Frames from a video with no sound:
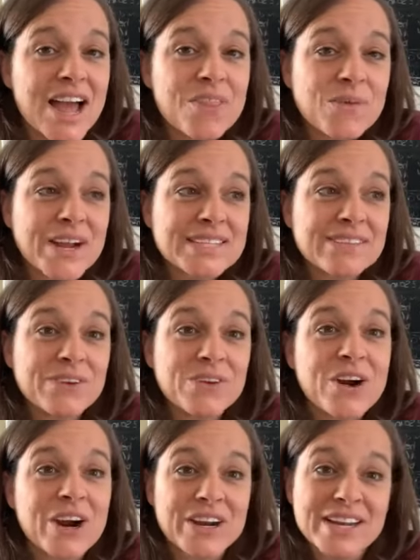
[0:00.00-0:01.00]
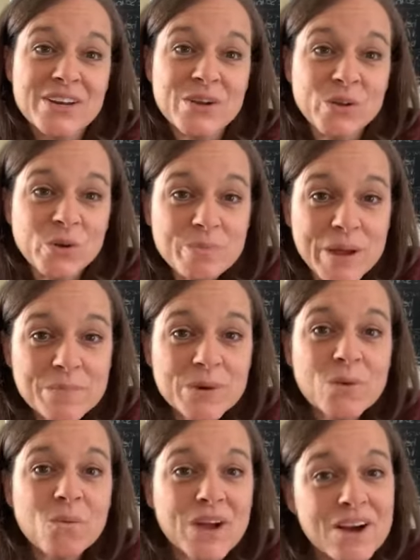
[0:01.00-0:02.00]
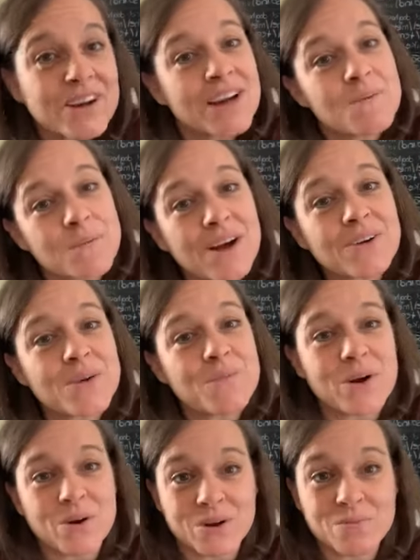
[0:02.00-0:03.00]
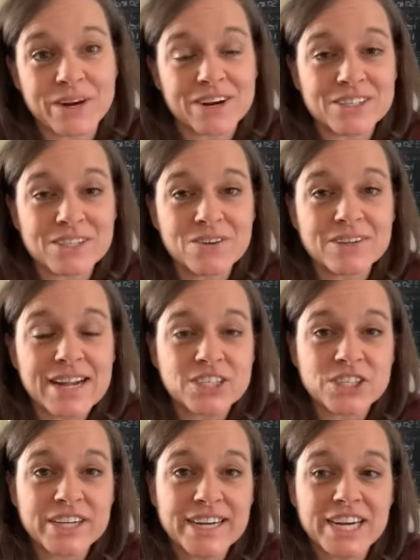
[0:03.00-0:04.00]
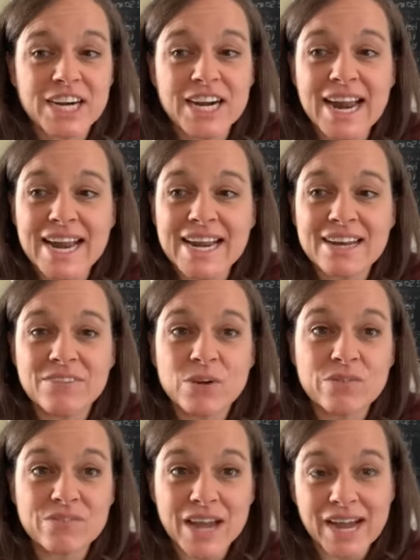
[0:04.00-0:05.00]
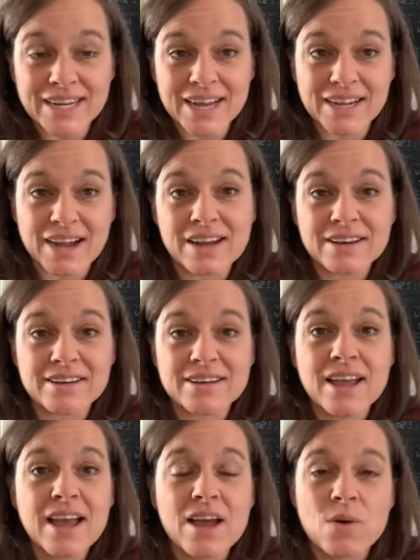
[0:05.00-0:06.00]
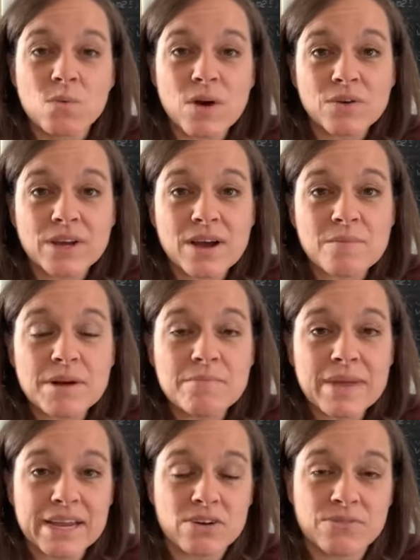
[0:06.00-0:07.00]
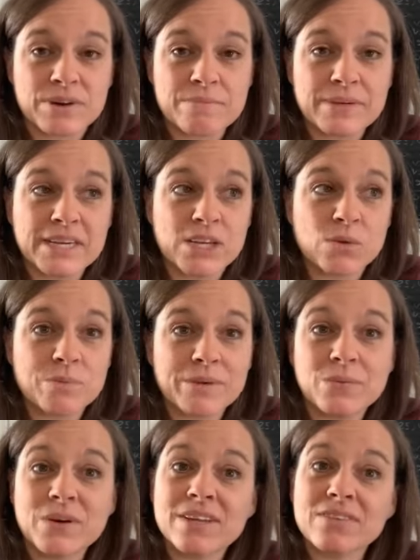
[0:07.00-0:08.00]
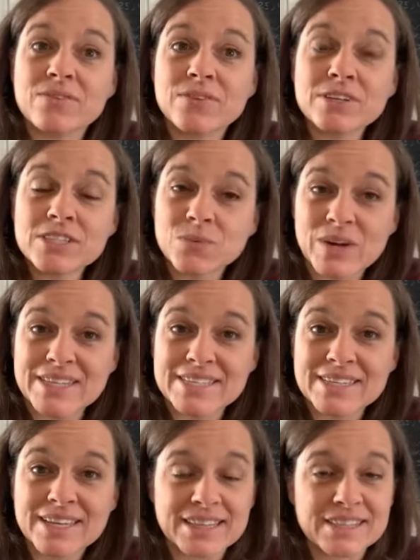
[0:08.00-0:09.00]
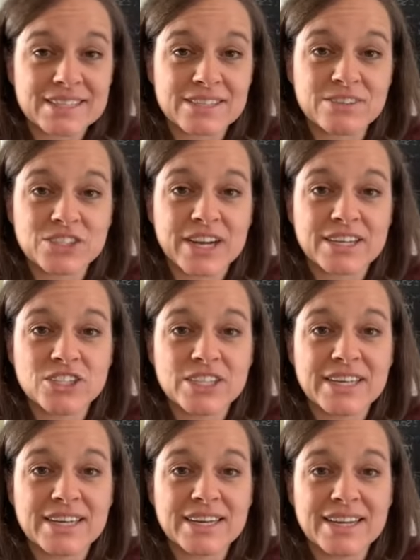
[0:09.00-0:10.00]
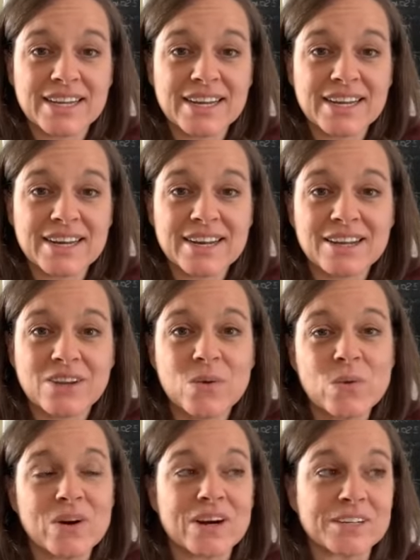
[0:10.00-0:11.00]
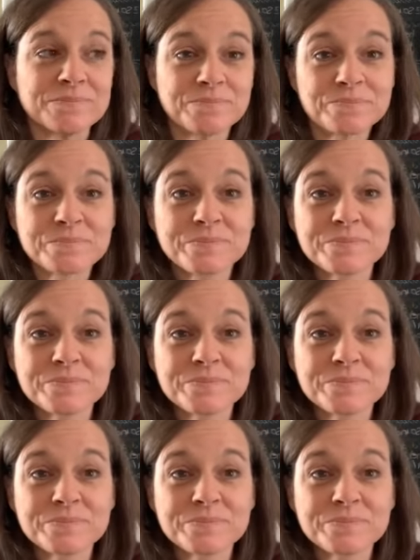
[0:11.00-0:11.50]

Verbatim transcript: Otherwise, if you are a new member, welcome, welcome, welcome. We are so glad you're here. And if you have not yet gotten welcome mail from me, you will be one of the first ones to get this little check sheet in your